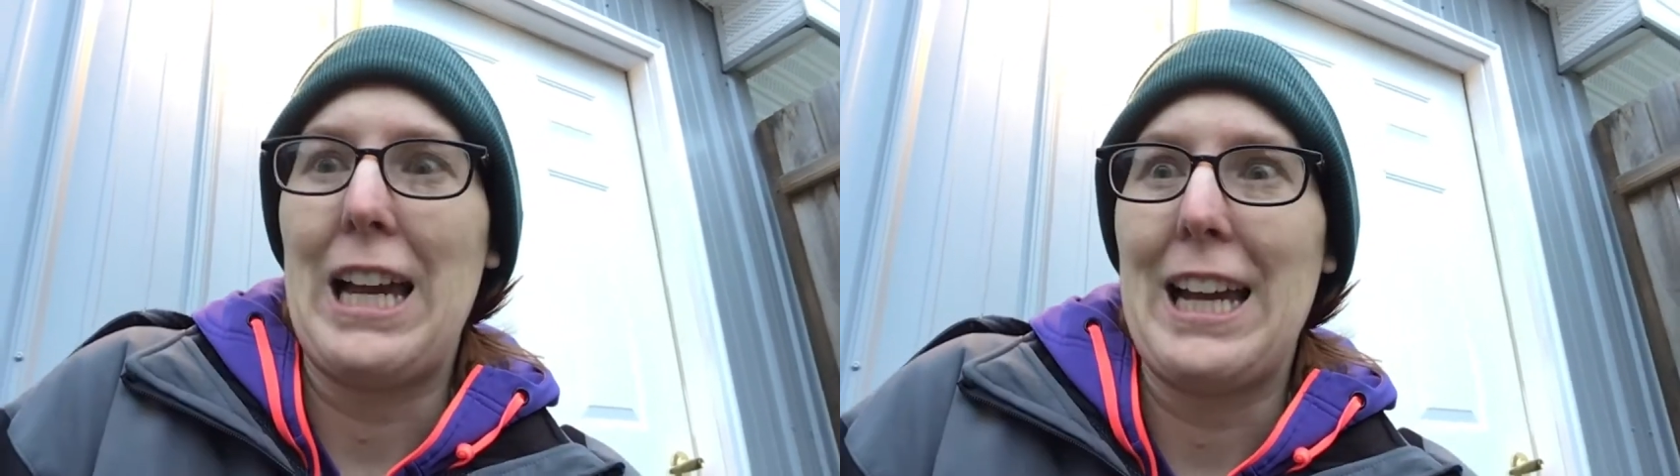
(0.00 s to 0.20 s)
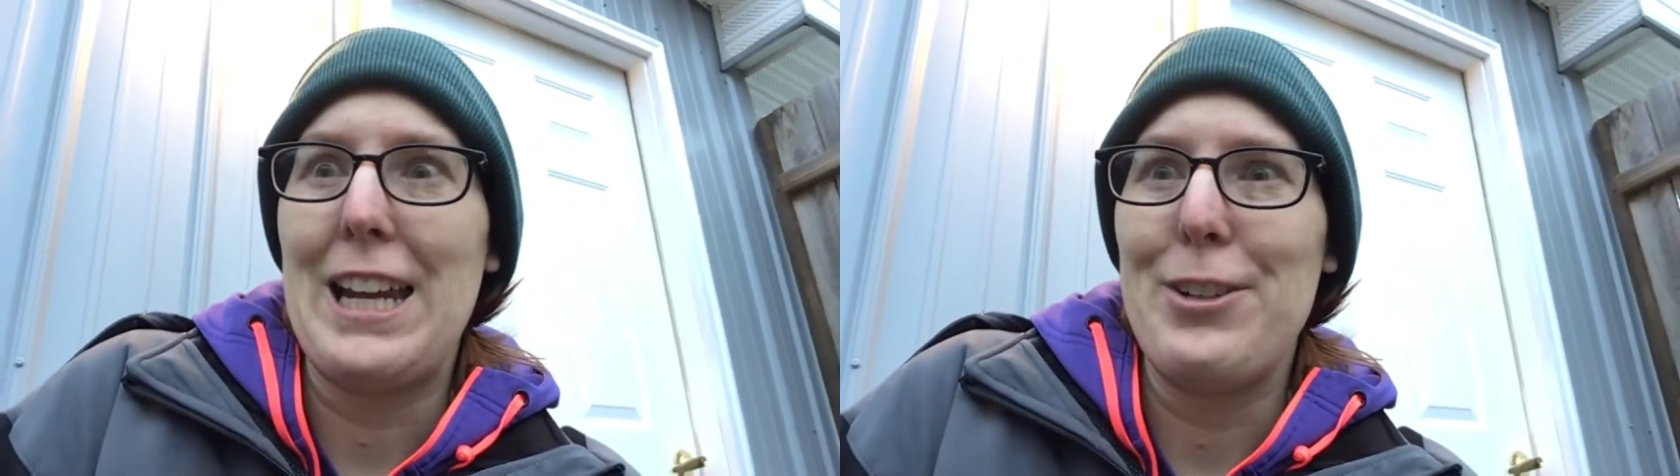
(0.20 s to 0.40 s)

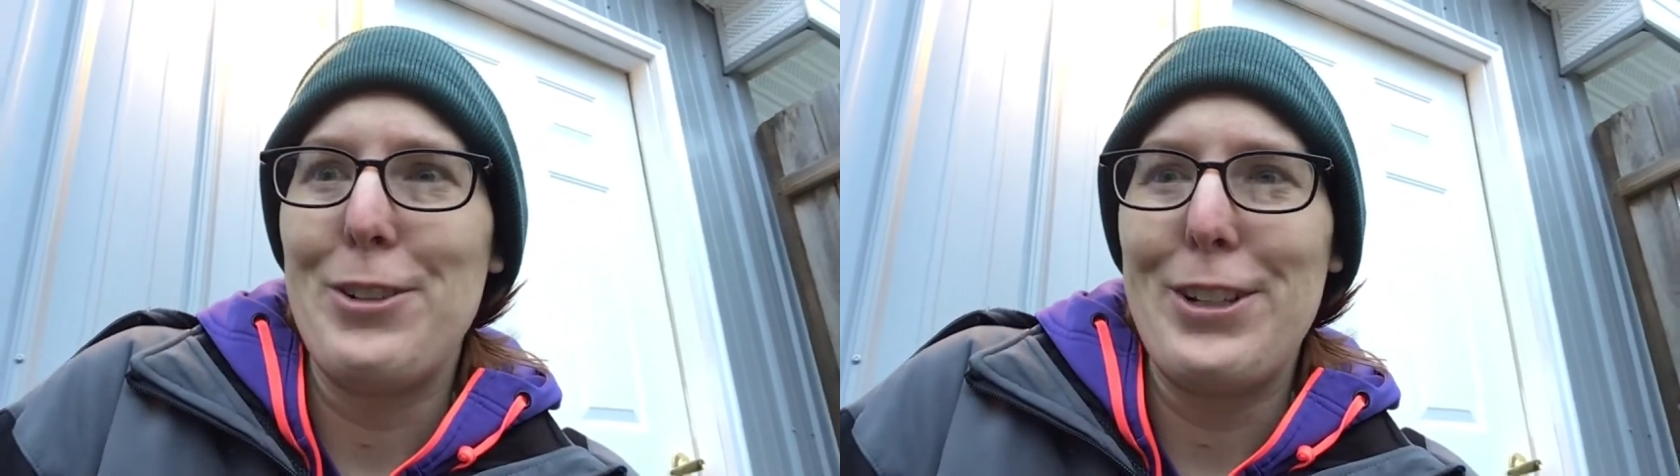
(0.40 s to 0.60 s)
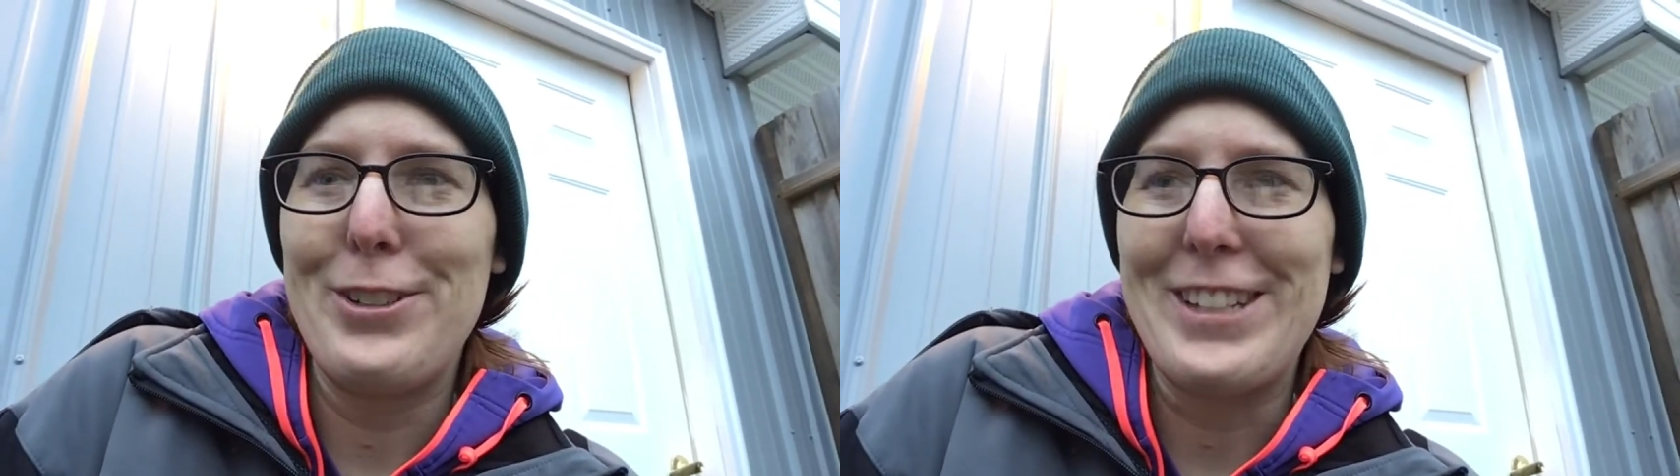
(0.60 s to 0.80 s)
gotta do a
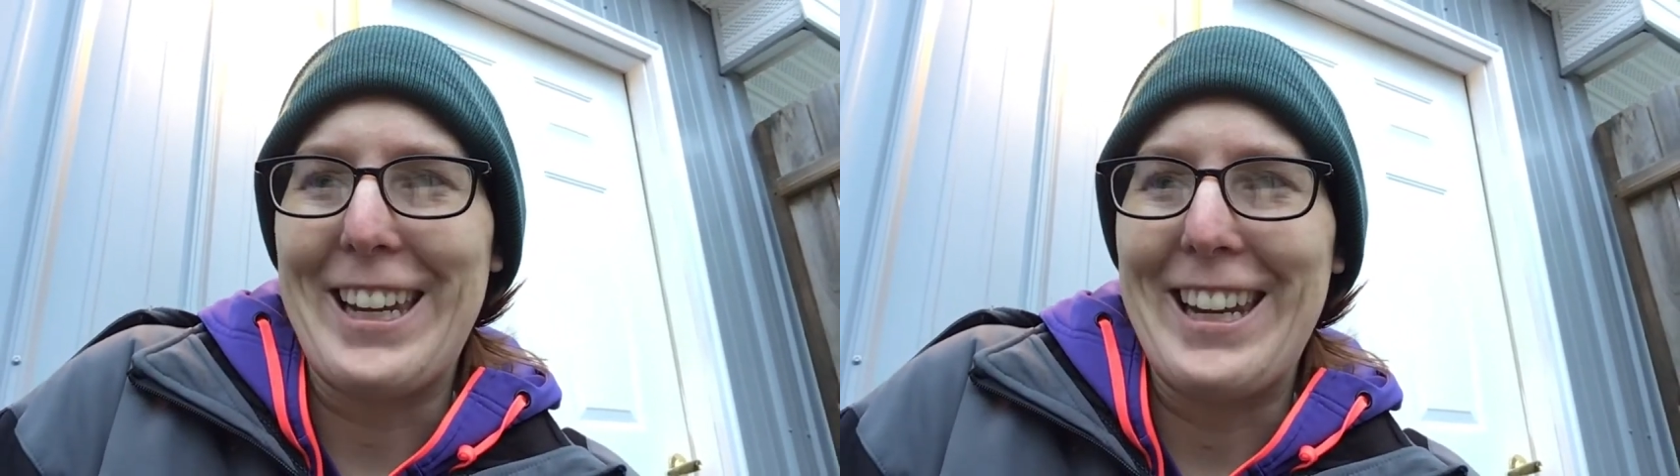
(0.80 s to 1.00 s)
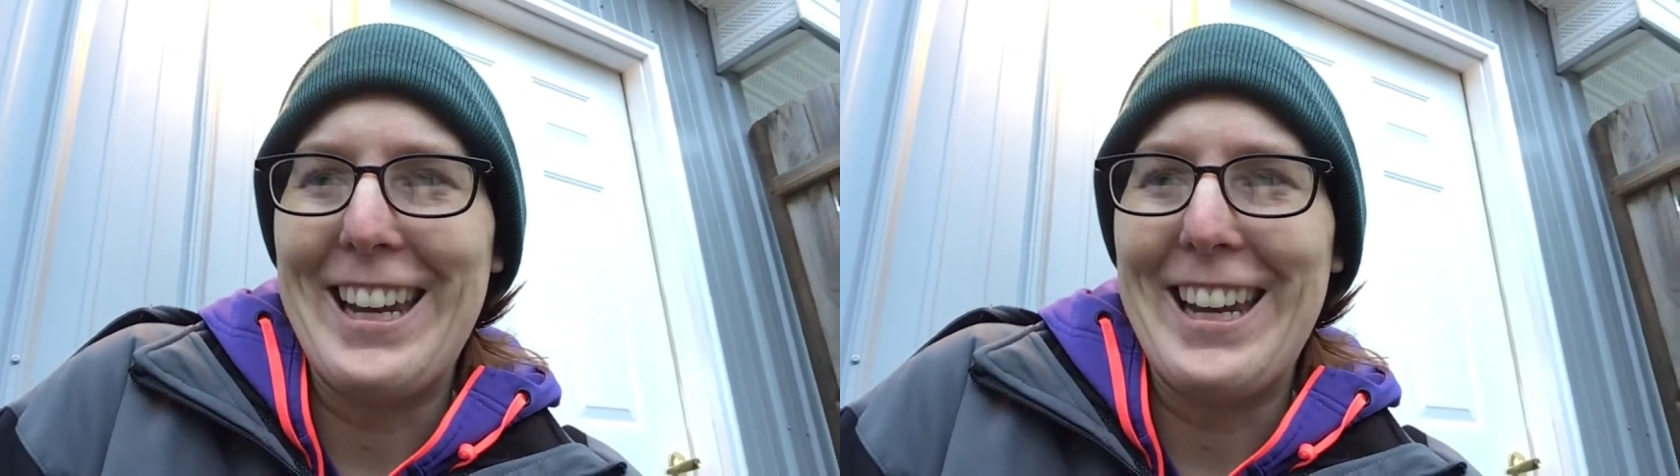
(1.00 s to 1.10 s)
little digging.